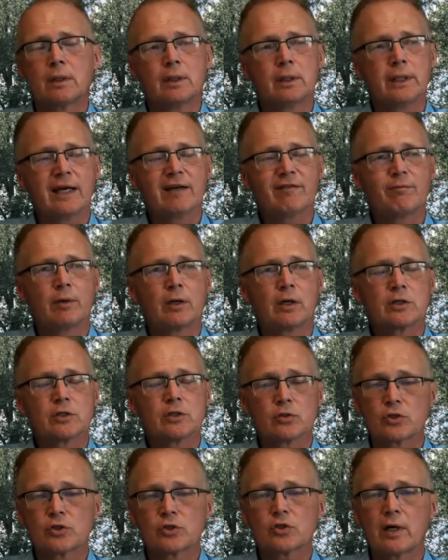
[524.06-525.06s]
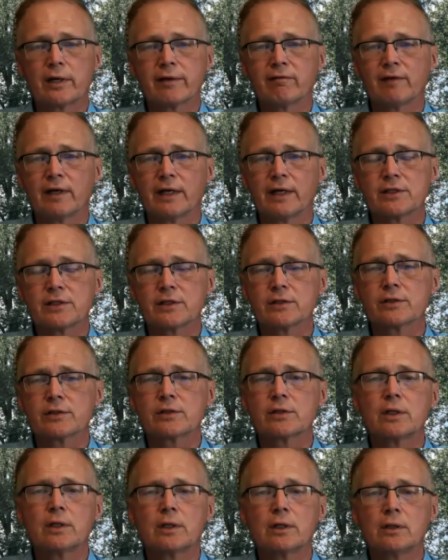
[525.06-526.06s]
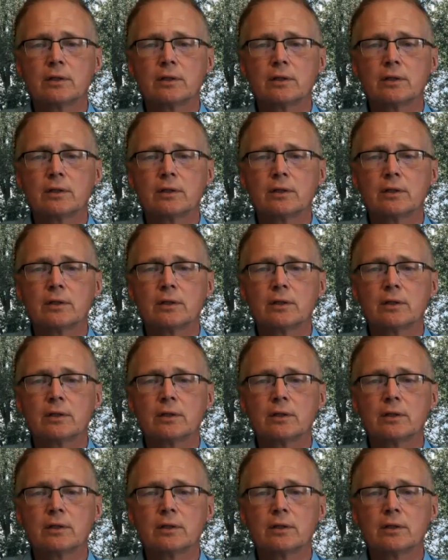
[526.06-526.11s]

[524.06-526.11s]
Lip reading: FBARs or SAW devices.